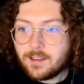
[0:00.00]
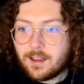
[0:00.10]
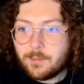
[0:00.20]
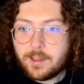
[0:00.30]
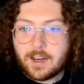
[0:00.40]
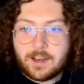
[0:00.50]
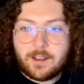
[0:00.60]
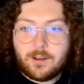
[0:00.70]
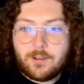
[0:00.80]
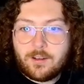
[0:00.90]
I mean, I
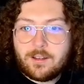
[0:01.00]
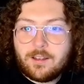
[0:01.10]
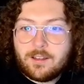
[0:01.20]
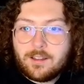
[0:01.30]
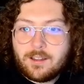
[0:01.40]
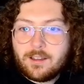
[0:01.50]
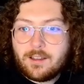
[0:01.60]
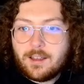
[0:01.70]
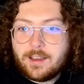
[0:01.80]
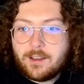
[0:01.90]
know
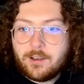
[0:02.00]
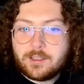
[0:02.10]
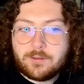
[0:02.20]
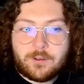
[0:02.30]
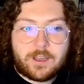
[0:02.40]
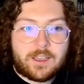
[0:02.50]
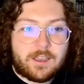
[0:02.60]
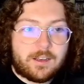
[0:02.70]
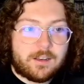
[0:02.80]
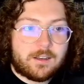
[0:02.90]
it's
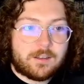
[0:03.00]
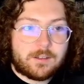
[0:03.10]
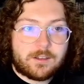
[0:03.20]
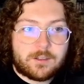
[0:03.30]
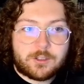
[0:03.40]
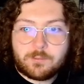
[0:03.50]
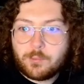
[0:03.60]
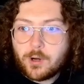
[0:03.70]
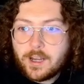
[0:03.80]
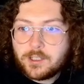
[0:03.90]
freaking
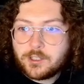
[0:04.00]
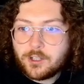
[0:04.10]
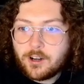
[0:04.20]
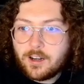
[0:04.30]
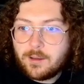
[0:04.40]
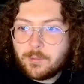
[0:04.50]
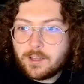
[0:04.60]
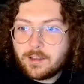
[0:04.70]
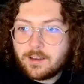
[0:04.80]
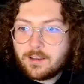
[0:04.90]
price charting,
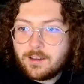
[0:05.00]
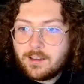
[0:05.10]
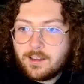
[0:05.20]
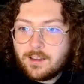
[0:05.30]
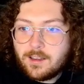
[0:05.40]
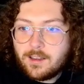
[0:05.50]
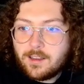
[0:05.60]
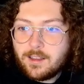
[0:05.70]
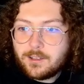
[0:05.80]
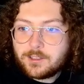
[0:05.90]
but
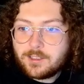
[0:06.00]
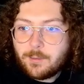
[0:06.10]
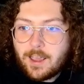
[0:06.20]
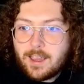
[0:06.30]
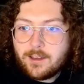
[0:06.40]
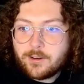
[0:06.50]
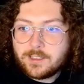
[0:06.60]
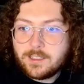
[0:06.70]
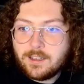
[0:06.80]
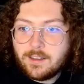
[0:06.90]
there's some
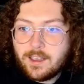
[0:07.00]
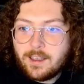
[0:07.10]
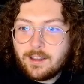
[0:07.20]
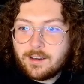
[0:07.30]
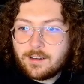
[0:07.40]
accuracy to that.